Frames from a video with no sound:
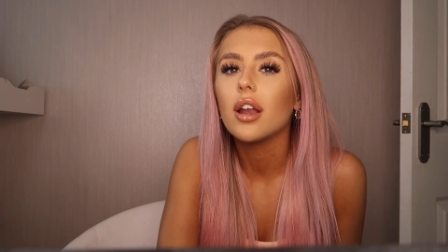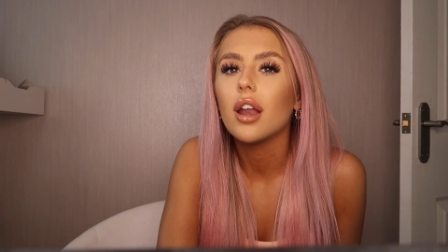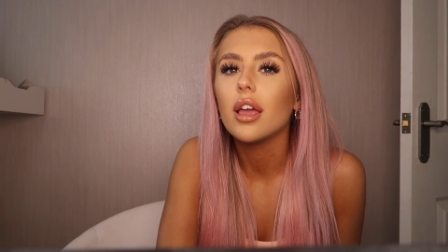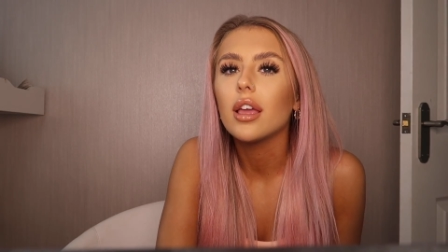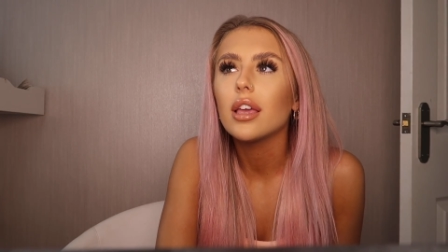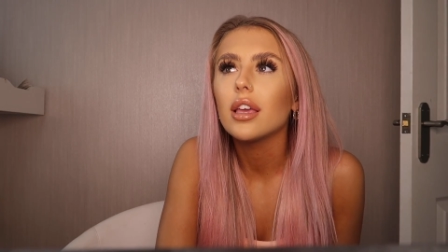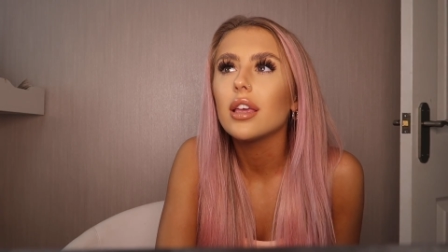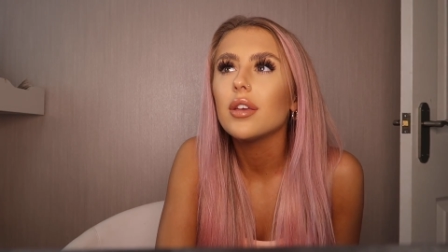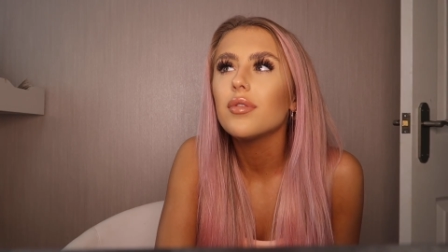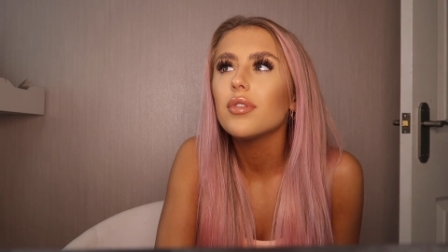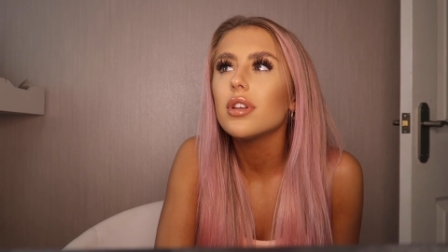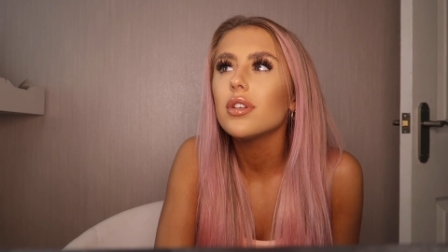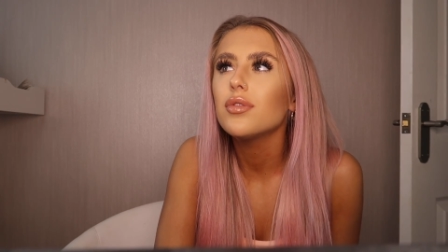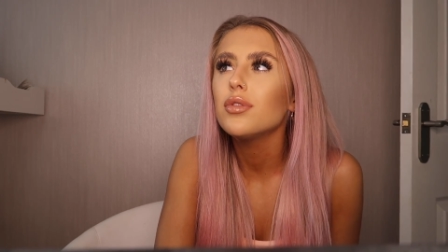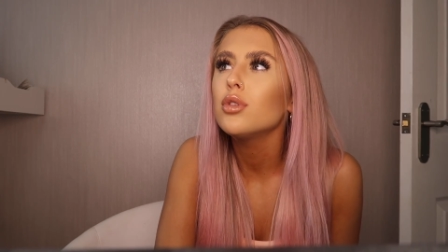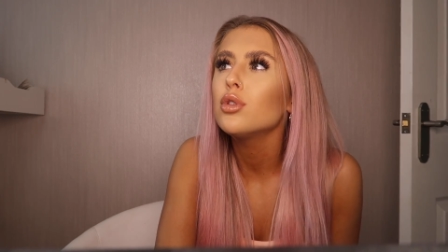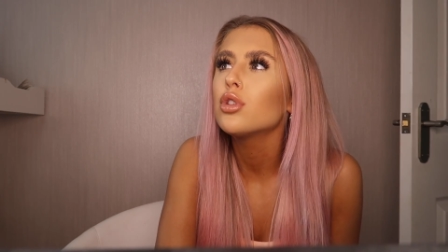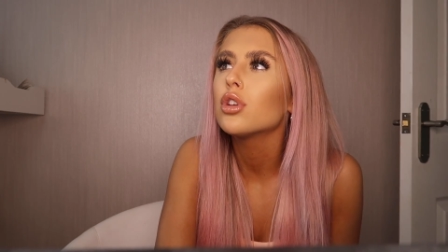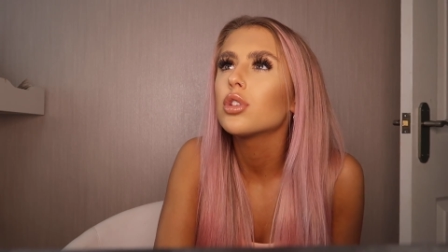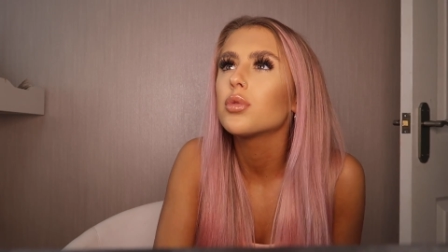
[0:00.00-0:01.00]
Like, even if
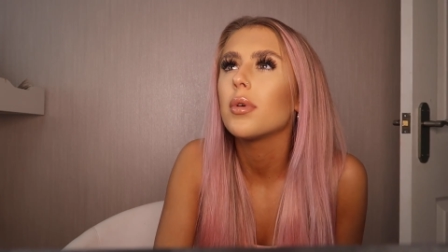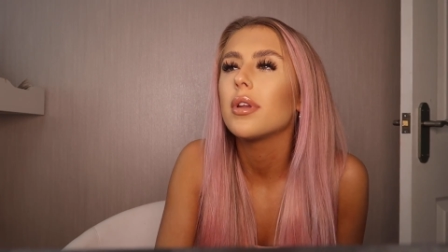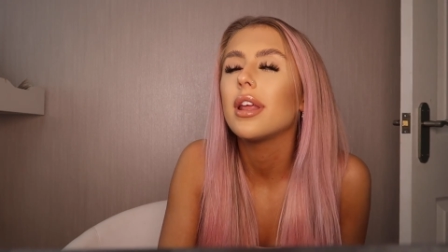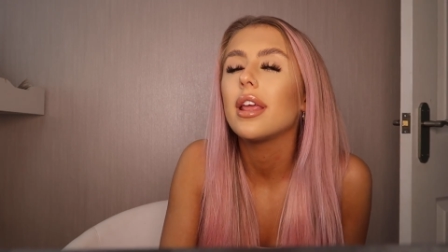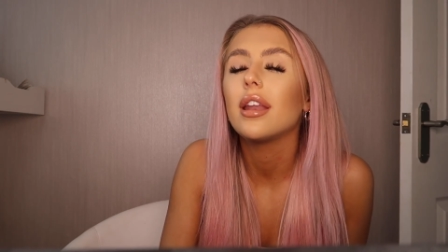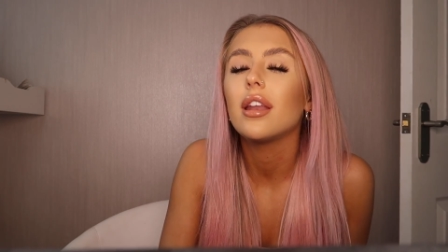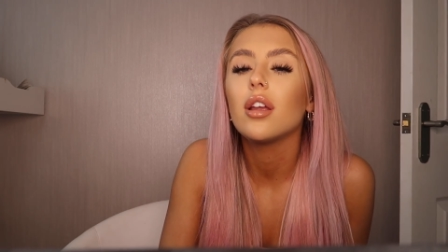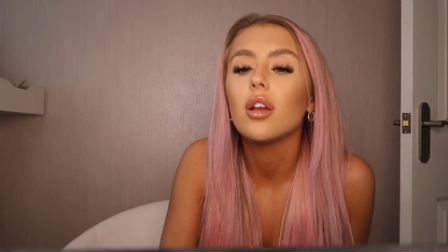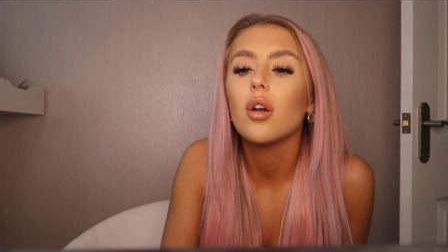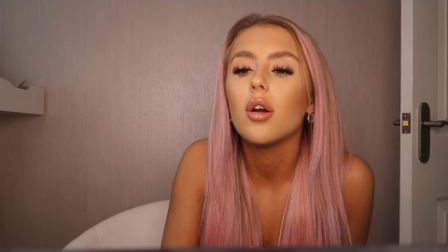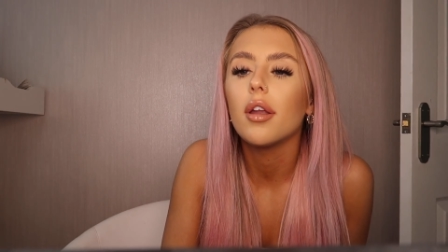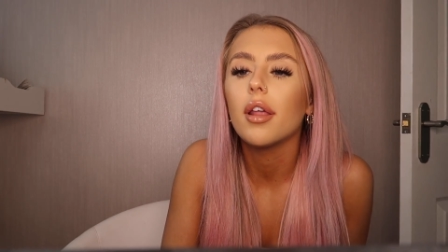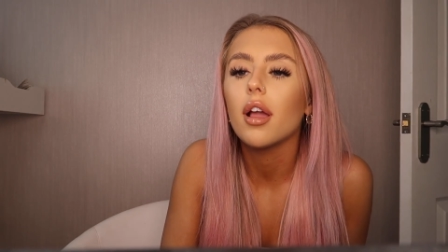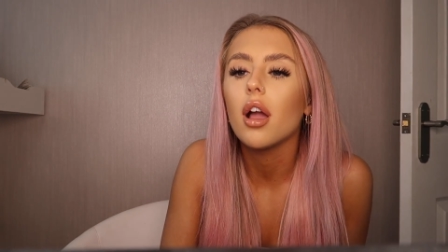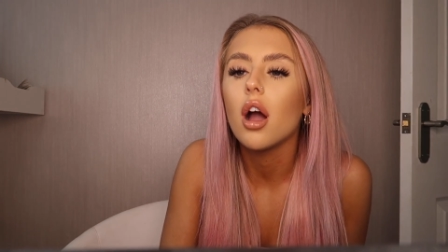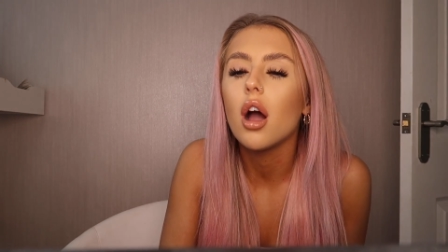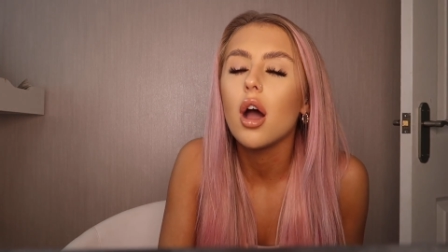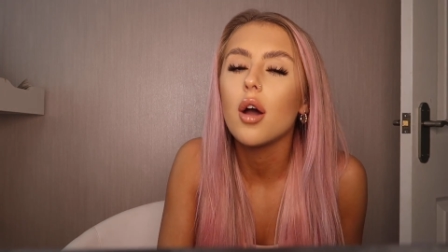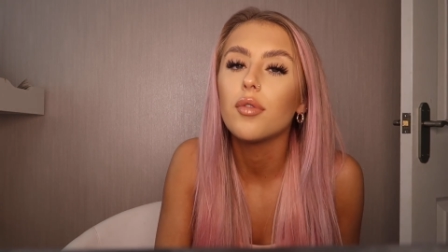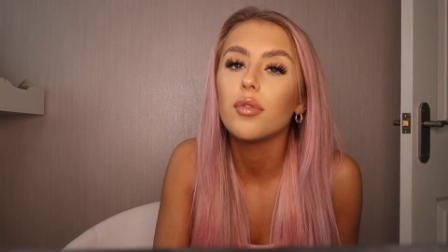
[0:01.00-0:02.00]
you just went in and got like
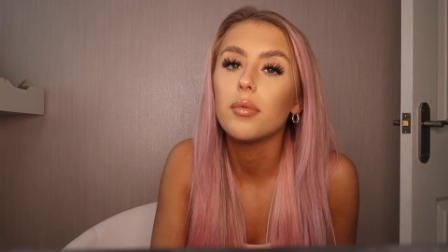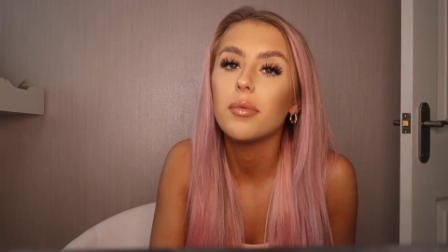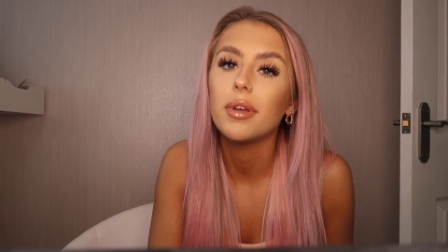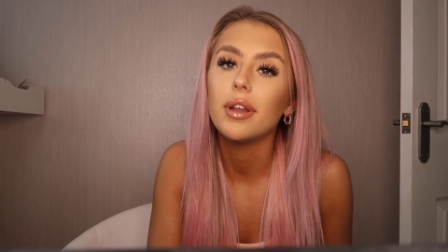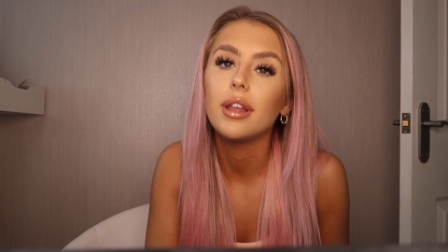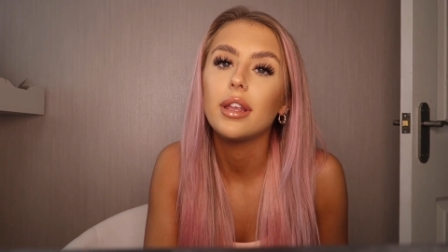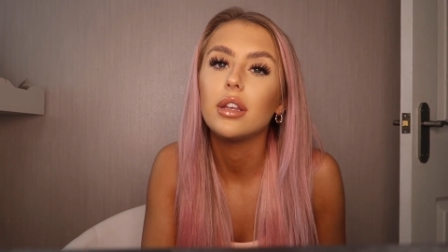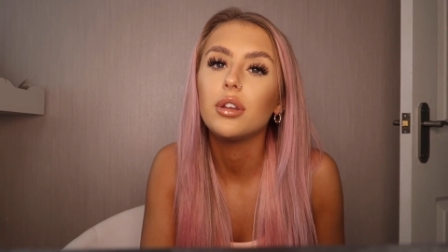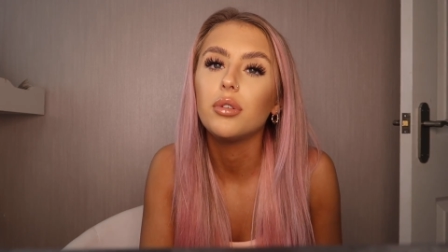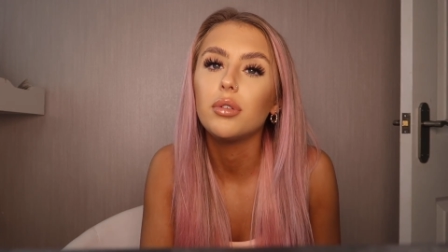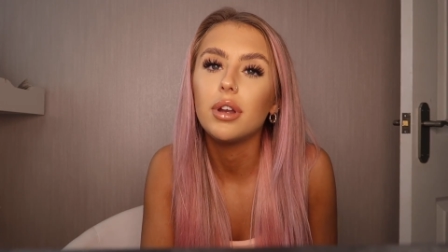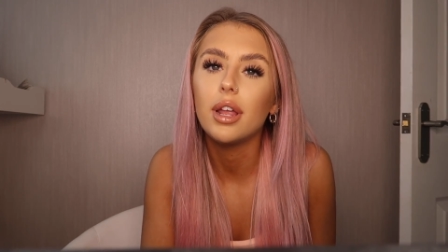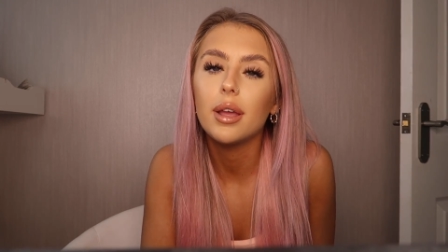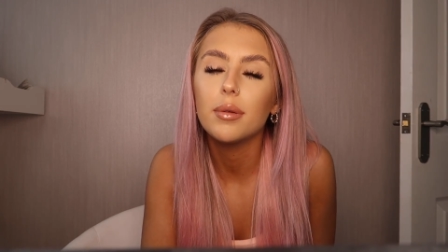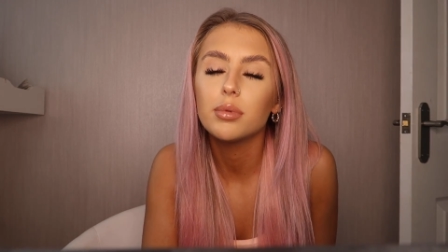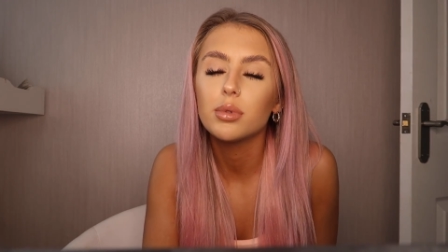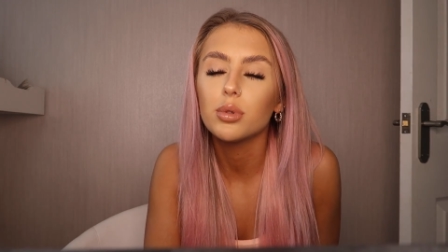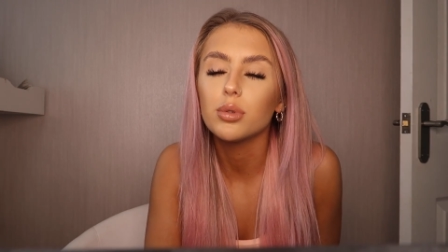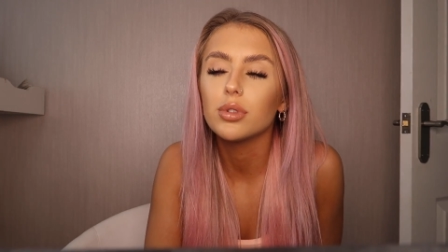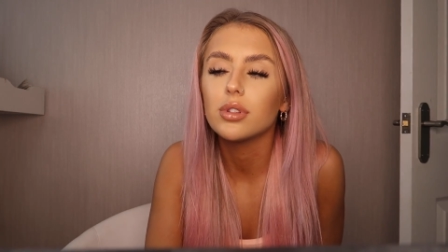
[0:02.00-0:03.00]
half a mil in your
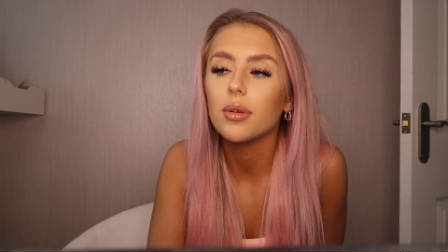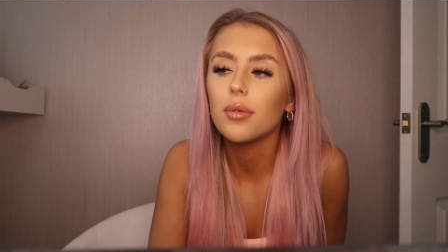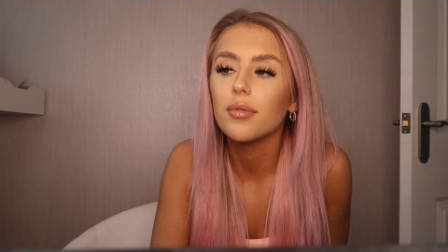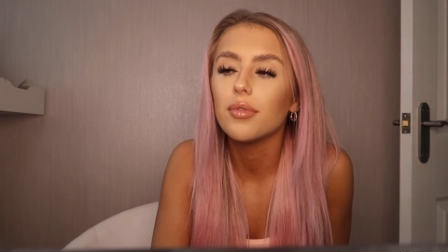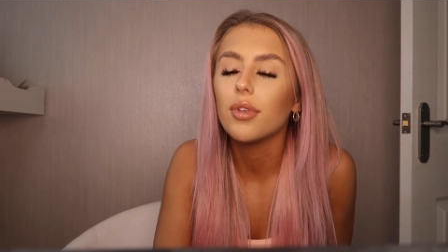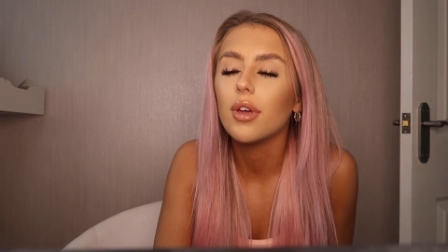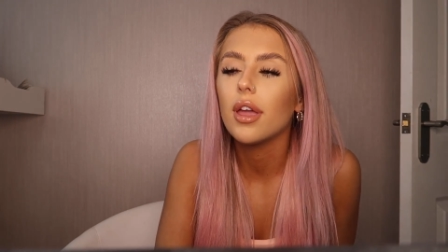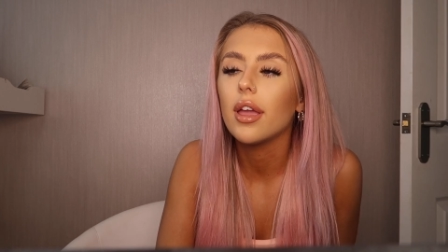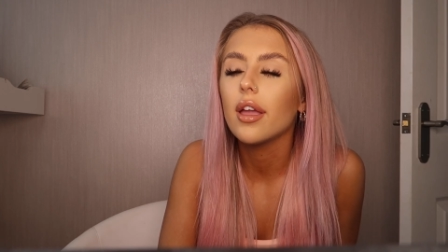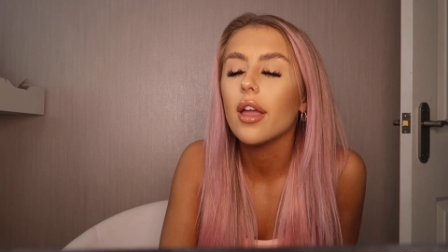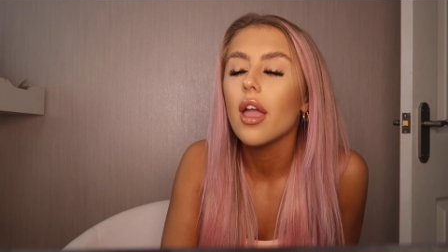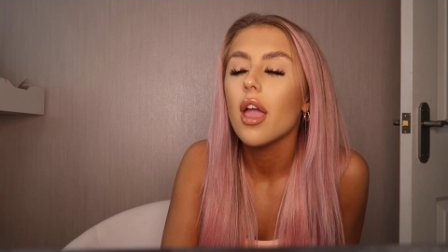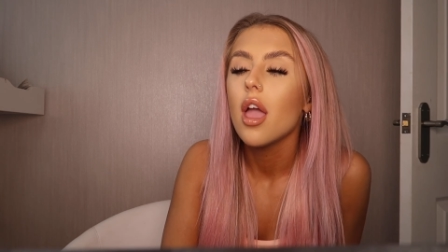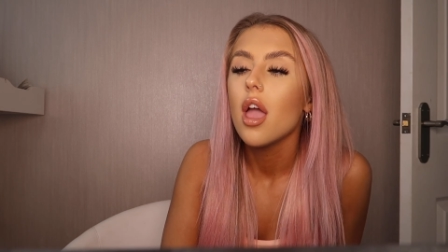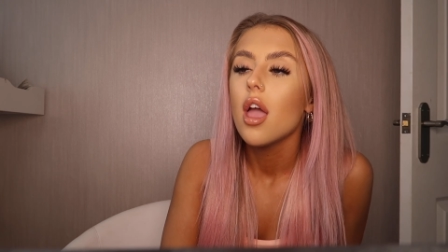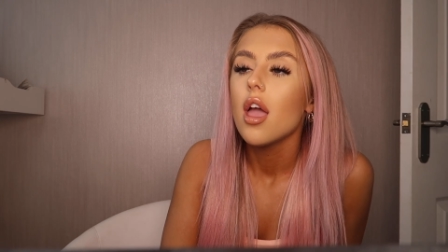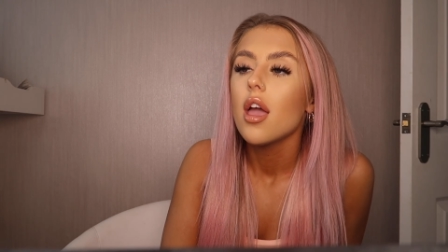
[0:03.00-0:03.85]
lips or something,